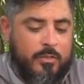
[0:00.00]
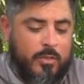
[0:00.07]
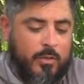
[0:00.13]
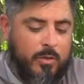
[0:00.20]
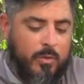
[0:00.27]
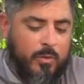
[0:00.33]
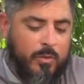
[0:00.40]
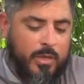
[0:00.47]

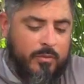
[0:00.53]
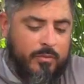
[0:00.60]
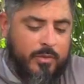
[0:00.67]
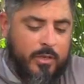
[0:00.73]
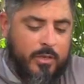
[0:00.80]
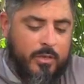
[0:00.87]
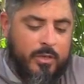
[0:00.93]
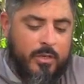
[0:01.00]
So if
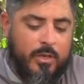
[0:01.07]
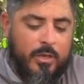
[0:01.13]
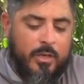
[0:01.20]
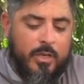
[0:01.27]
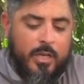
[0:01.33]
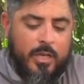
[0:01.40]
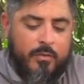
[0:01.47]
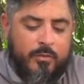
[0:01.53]
you're
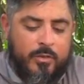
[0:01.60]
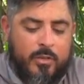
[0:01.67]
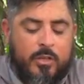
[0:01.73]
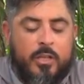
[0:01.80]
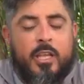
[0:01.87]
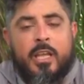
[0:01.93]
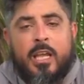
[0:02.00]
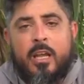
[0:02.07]

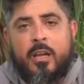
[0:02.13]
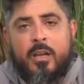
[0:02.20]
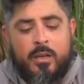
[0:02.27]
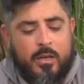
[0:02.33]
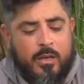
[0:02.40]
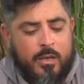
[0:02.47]
looking at